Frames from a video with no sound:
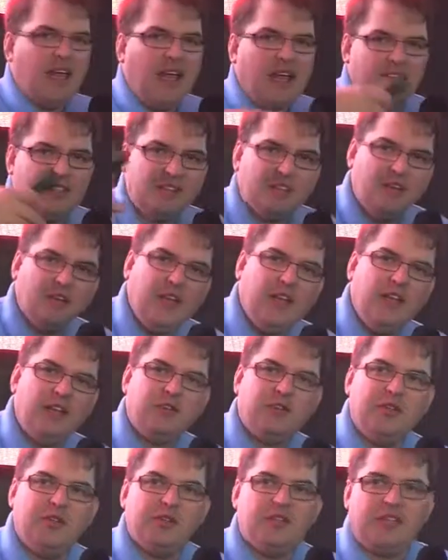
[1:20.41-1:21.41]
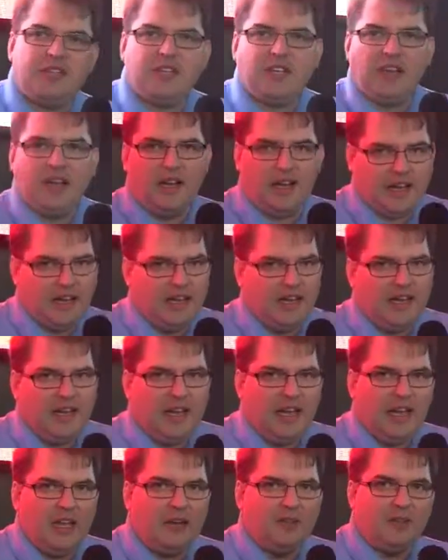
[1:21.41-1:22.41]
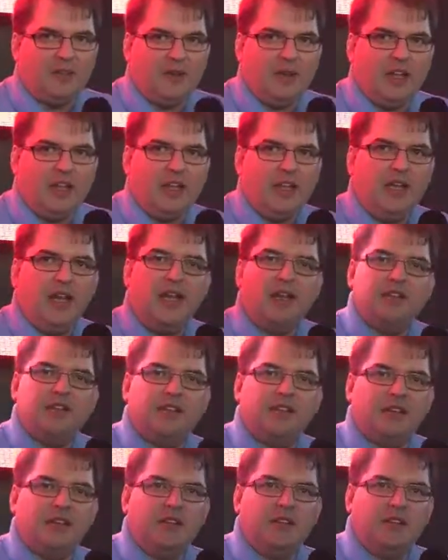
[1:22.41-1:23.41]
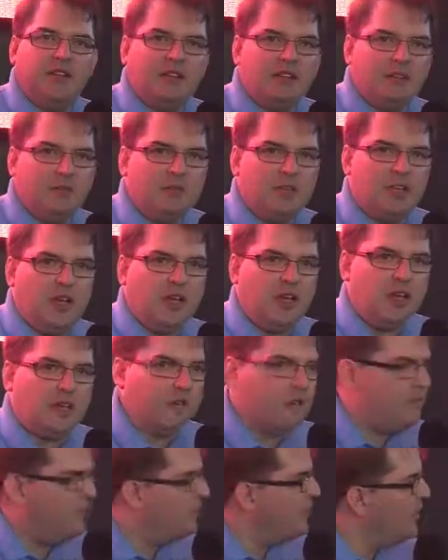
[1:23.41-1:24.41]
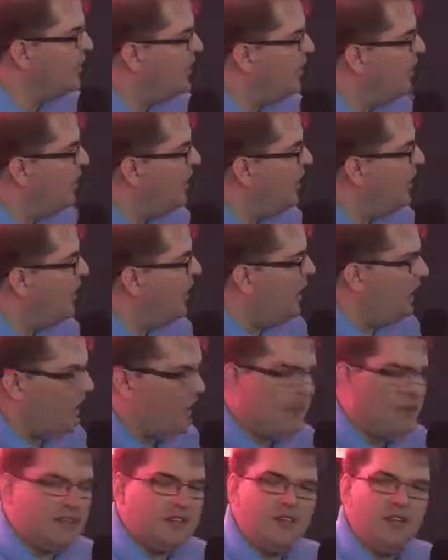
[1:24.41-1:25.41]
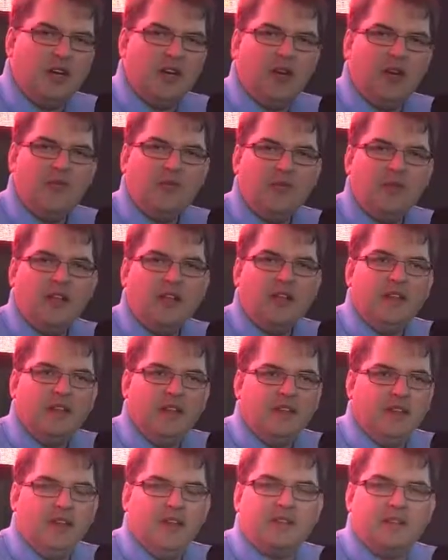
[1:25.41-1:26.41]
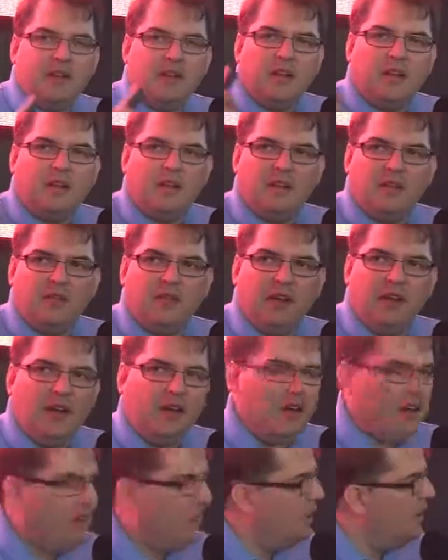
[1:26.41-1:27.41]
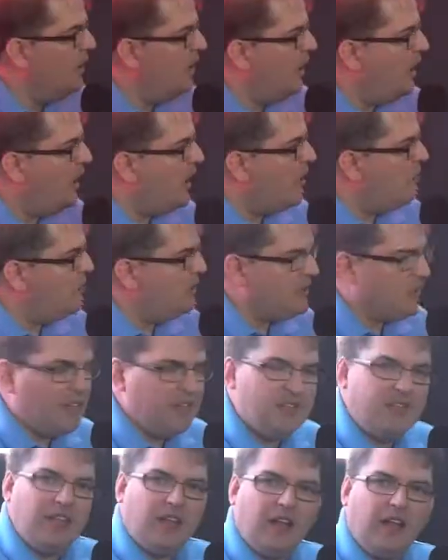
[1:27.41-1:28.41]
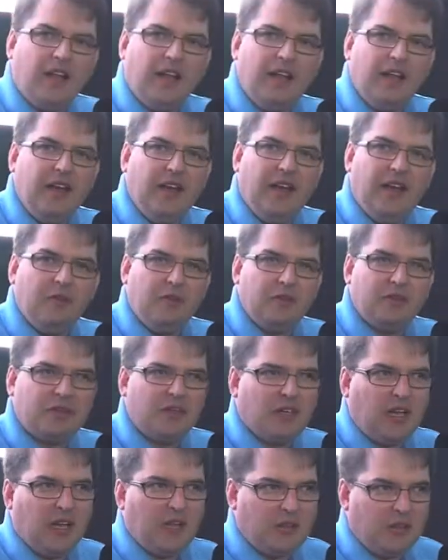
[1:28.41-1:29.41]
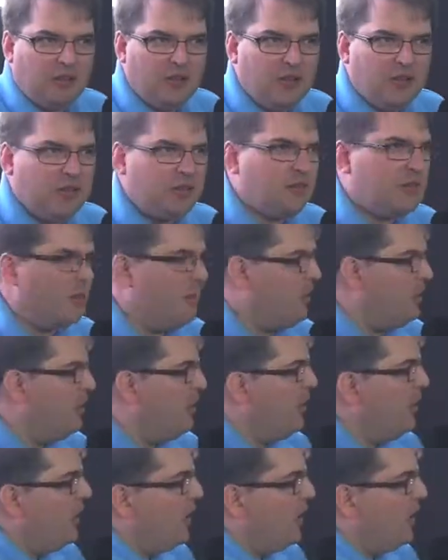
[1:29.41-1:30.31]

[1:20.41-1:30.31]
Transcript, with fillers: last year they introduced Channel 99 for the uh, Sirius XM channels. And this year they've done something a little different um, besides Channel 99, which is kind of confusing for some people,